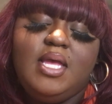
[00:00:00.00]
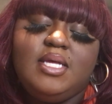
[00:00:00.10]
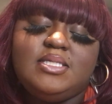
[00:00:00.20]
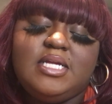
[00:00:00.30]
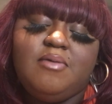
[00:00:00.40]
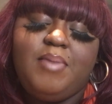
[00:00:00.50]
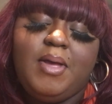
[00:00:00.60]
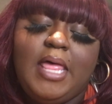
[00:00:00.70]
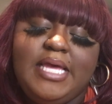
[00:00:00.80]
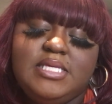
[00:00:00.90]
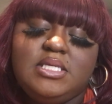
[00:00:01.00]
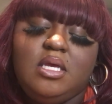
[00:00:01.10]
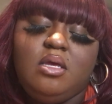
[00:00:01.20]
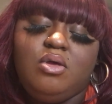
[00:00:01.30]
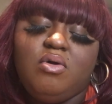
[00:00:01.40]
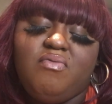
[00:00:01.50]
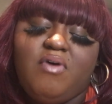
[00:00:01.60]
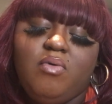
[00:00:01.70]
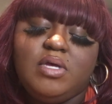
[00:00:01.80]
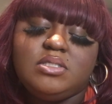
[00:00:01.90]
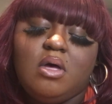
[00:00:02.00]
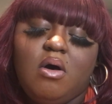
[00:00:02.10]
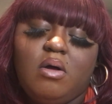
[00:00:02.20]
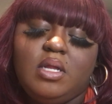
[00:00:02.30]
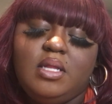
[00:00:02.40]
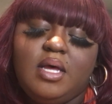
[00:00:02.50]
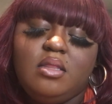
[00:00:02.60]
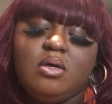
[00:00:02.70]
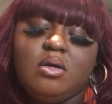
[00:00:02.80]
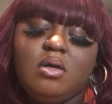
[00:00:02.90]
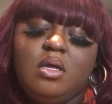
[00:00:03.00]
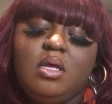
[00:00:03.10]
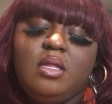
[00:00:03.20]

Instead of placing your focus on another,